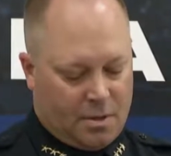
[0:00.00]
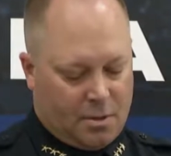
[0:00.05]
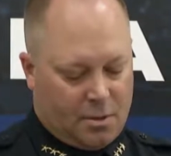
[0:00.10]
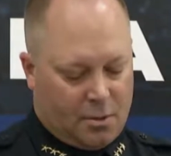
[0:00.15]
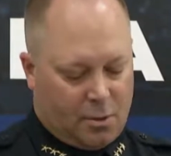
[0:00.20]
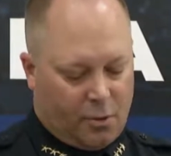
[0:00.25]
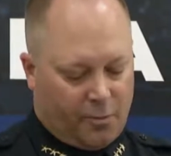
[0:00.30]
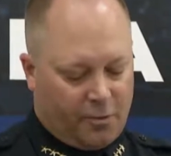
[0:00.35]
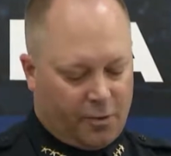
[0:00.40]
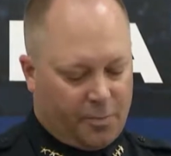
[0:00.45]

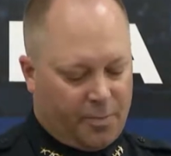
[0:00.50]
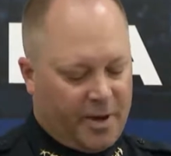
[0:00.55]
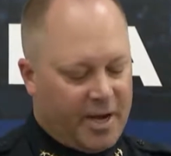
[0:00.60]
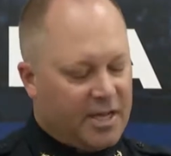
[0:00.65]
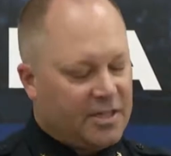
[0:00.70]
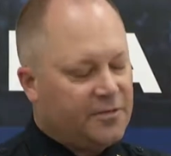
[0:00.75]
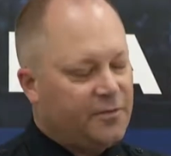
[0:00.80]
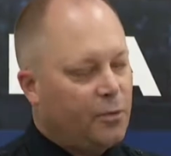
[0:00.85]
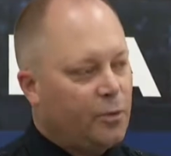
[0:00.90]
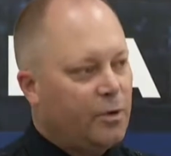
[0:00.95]
Over the
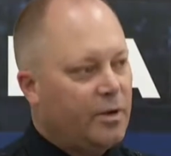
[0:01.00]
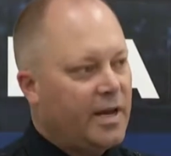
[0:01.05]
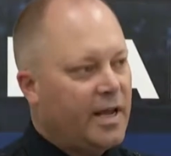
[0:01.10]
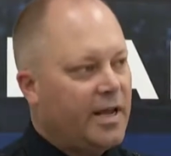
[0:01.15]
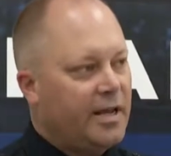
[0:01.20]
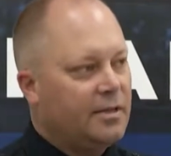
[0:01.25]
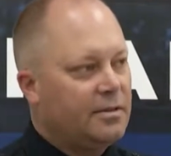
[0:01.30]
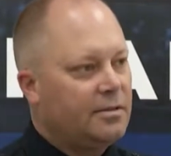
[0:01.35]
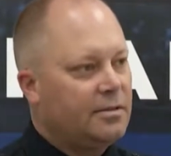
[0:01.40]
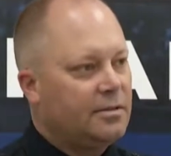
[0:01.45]
past four
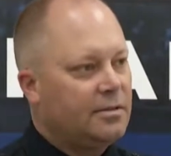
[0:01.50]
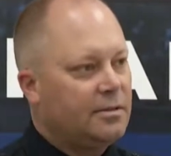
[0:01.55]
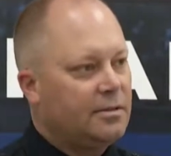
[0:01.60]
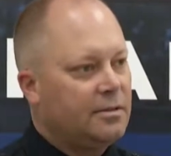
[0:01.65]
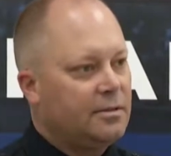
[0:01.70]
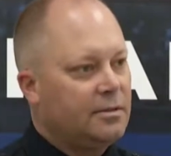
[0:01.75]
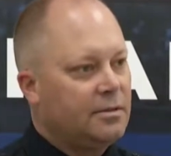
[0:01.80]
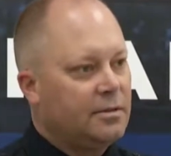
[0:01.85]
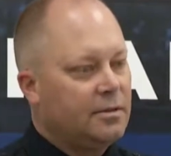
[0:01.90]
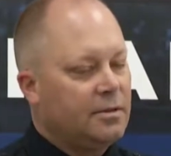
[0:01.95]
days,
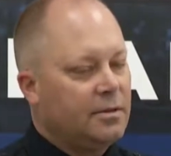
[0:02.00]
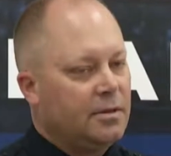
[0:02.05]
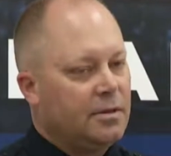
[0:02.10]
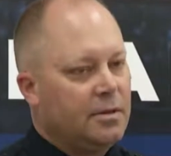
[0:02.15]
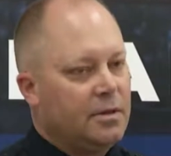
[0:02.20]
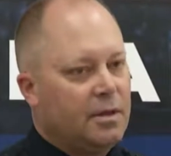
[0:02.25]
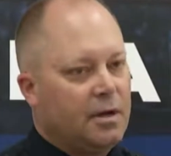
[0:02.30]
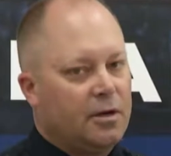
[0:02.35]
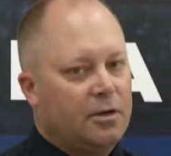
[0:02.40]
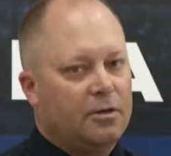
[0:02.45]
our